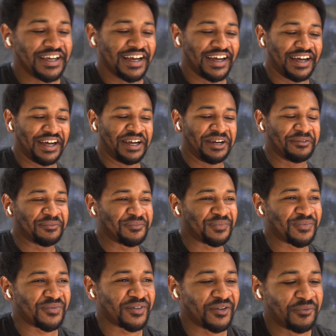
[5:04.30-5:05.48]
Uh, uh,
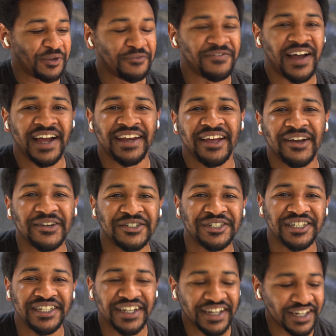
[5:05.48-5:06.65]
when you find out
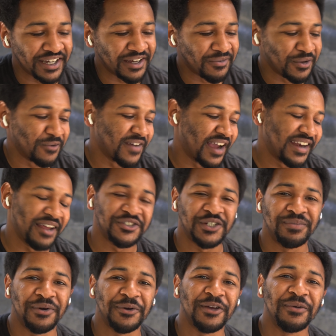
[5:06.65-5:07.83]
she uh, when you find out she
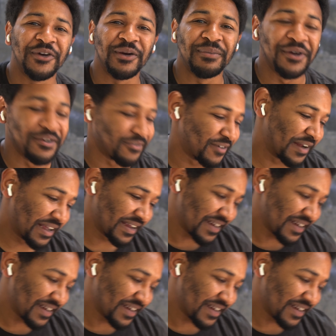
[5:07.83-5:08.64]
broke up with her boyfriend.